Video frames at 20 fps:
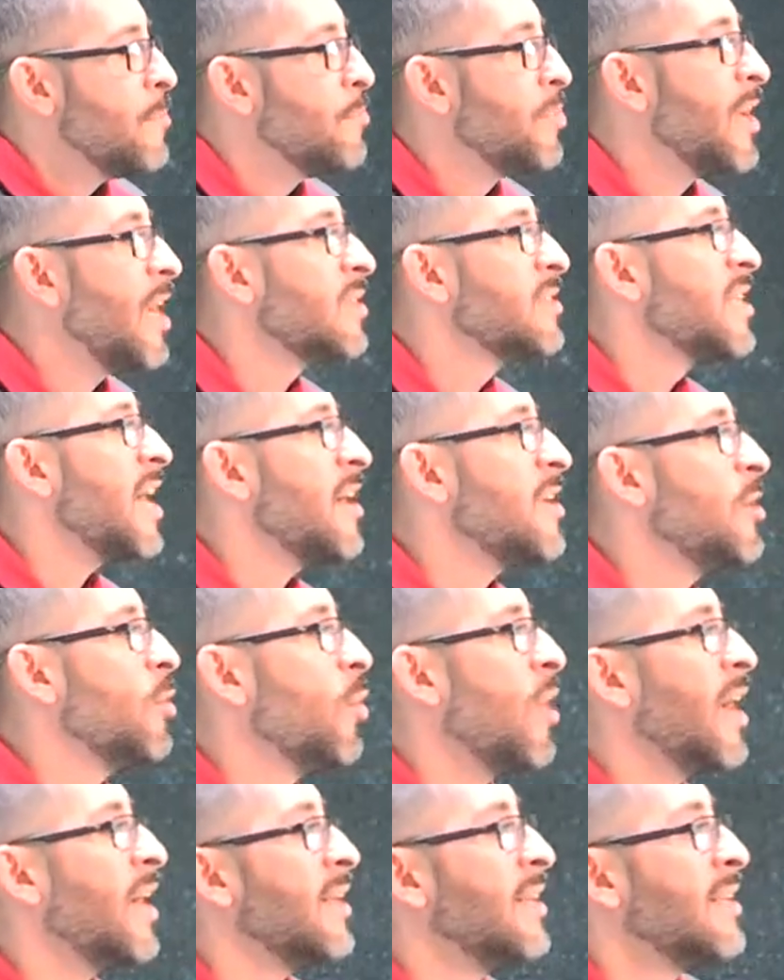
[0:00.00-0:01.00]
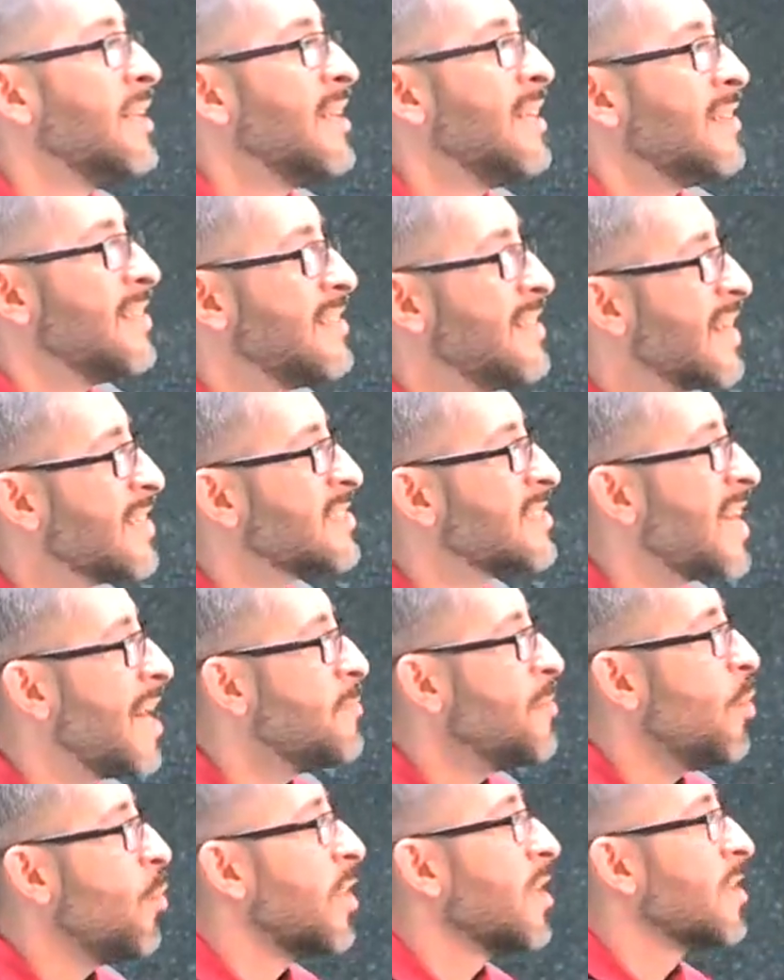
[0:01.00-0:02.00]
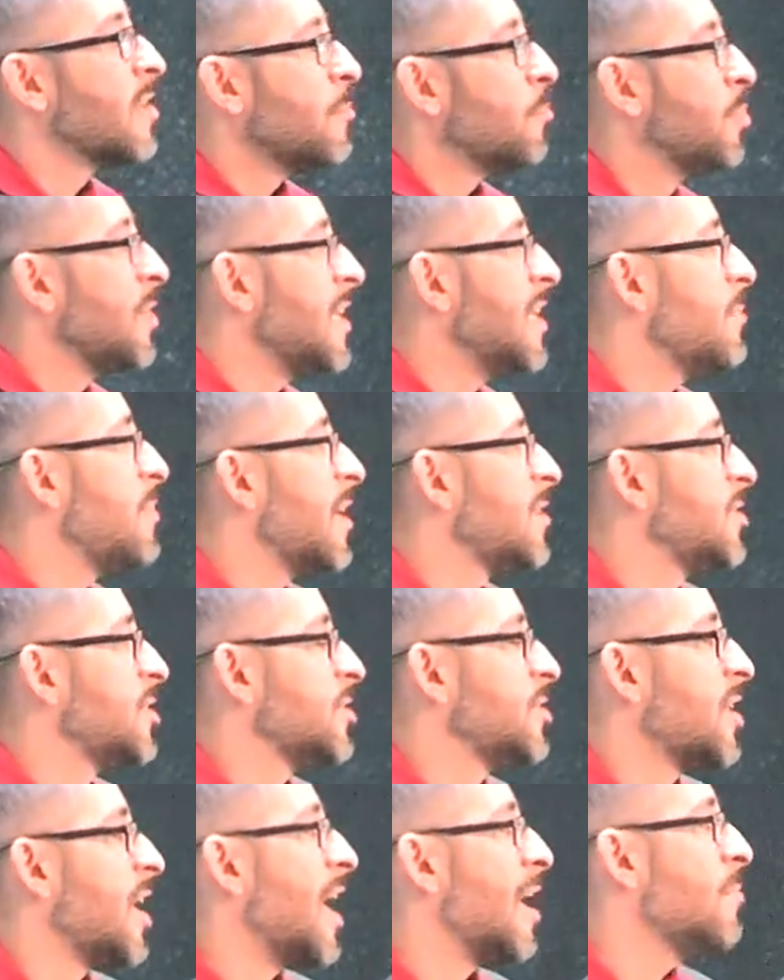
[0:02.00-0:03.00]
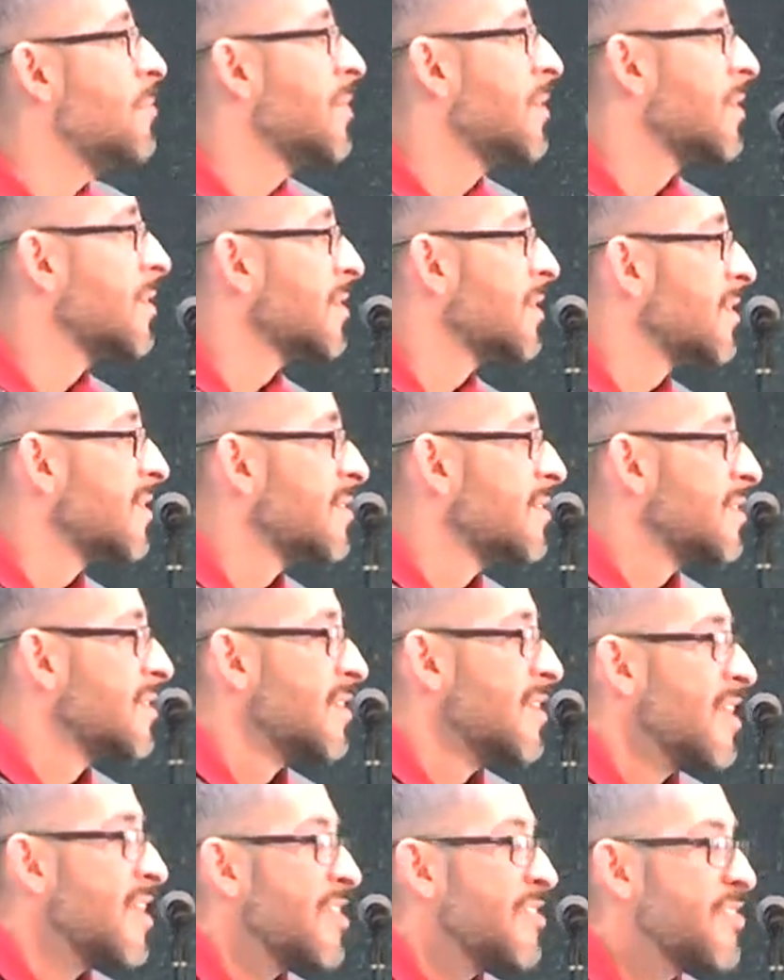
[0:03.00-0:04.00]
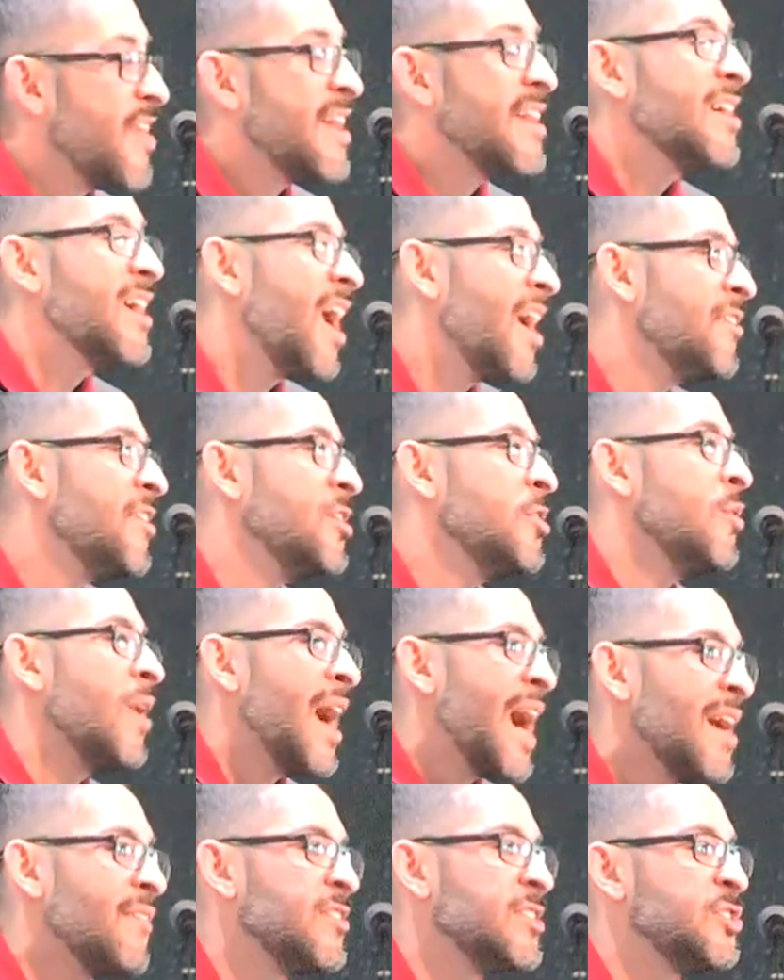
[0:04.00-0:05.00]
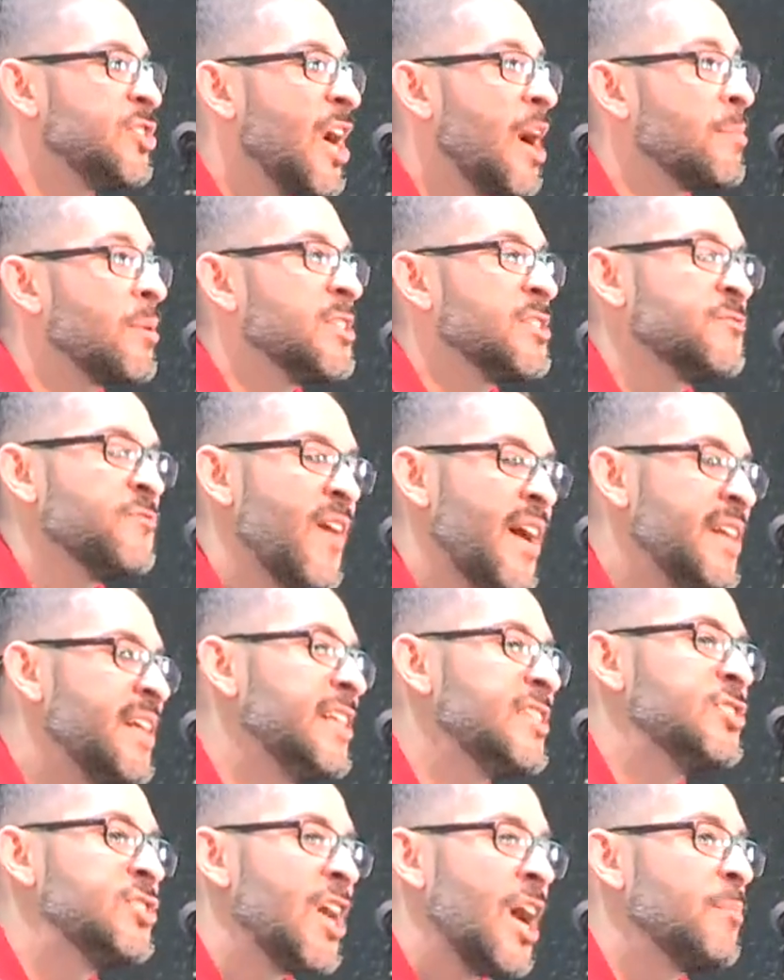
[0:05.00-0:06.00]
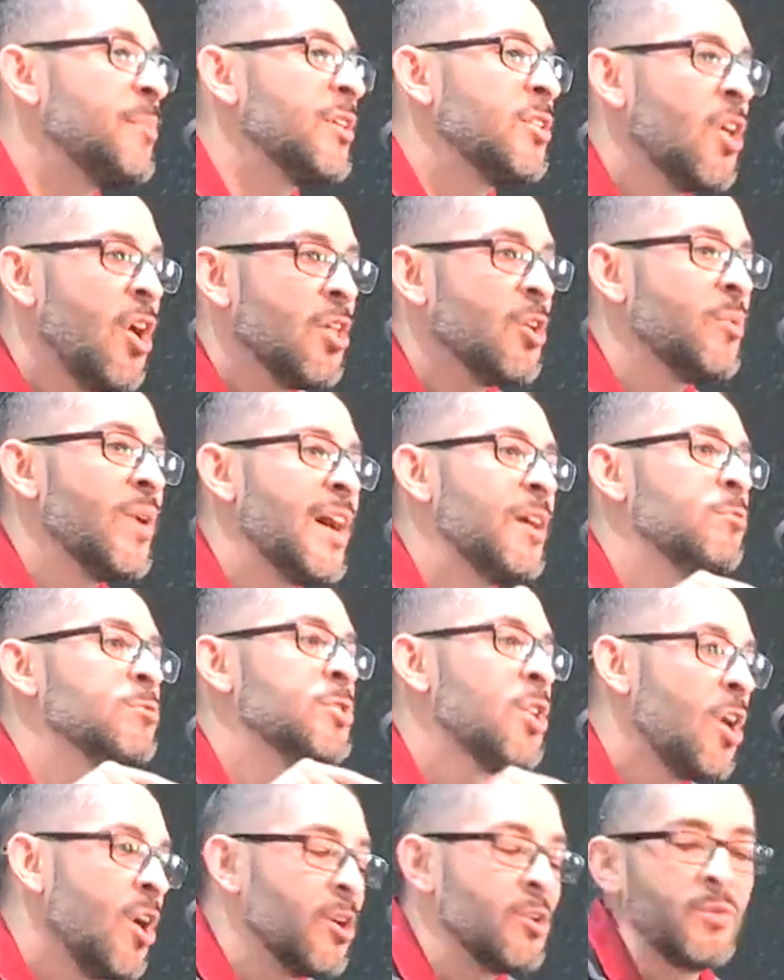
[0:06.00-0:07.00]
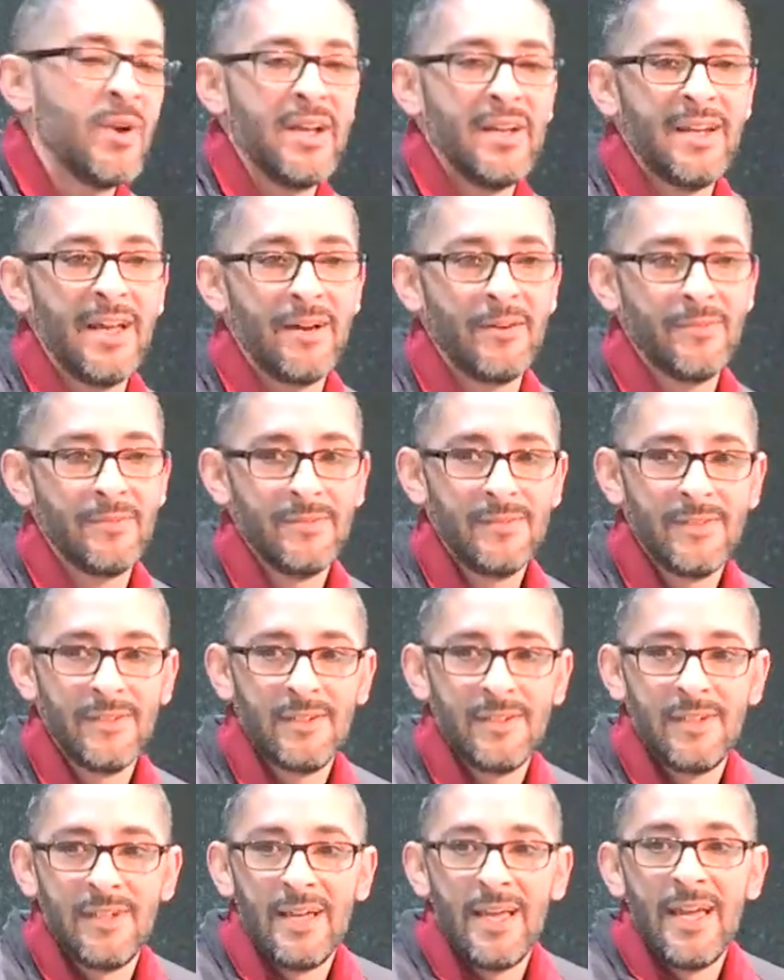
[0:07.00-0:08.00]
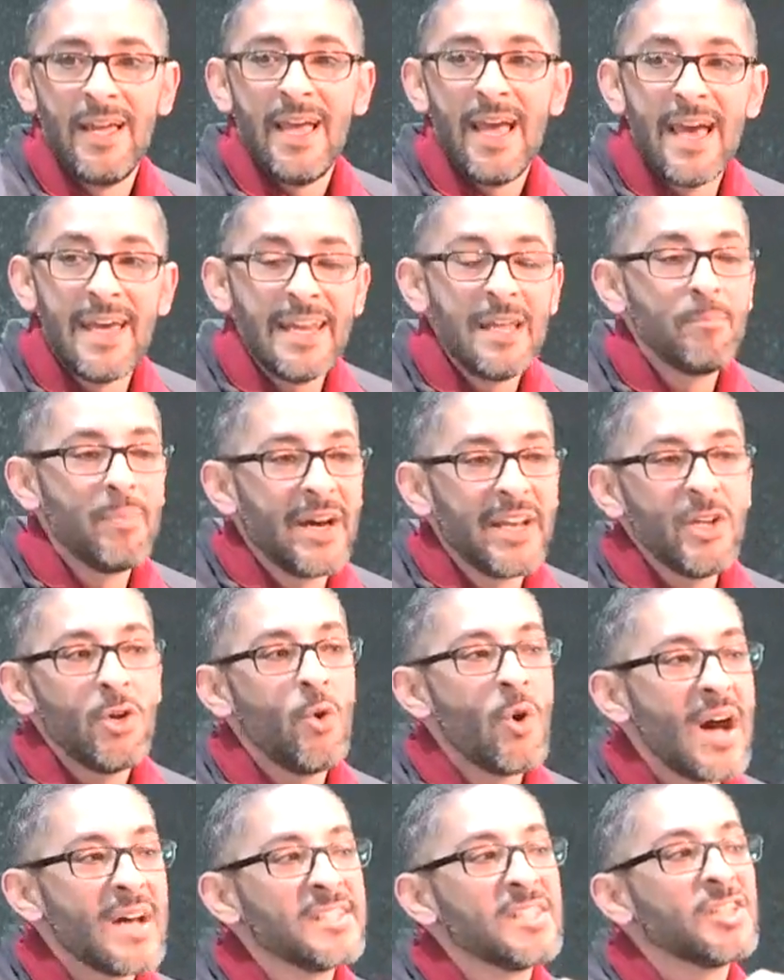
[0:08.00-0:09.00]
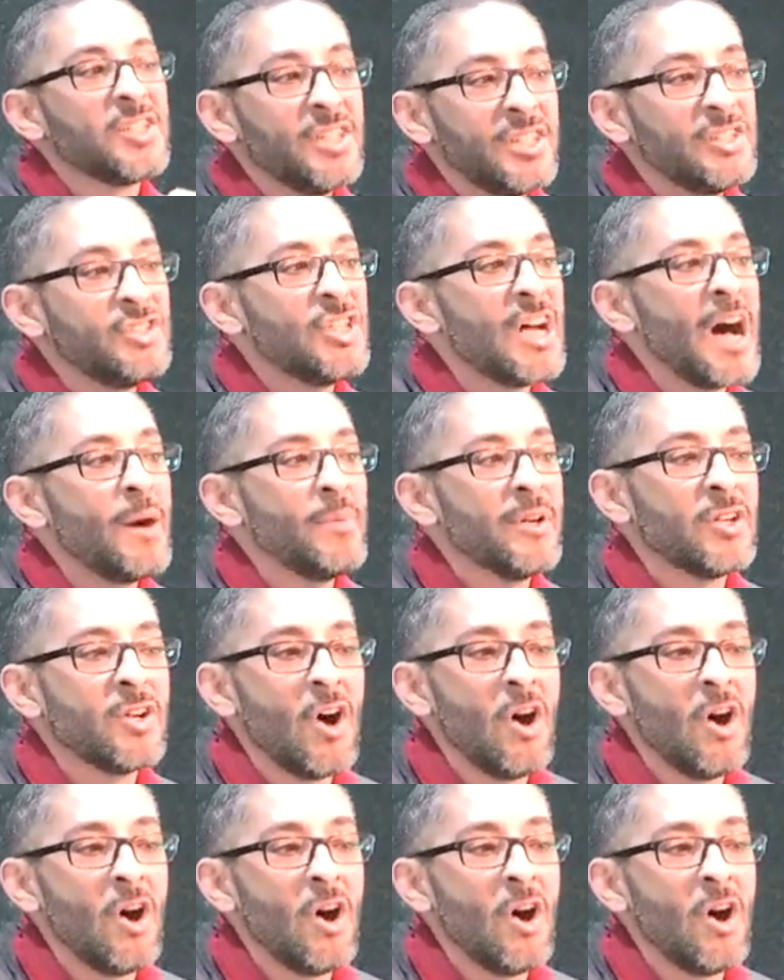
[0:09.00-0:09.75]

But I'll tell you what, the next time you want to complain about your job, thank God that you have a job, because finding a job in Colorado is hard right now. That's right. Anybody who has a good job in